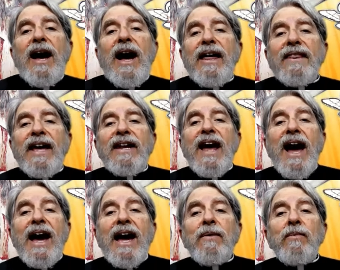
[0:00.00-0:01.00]
Then
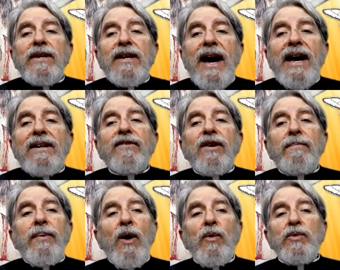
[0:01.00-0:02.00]
I would not have
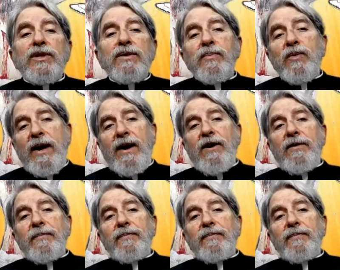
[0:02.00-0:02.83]
composed a prayer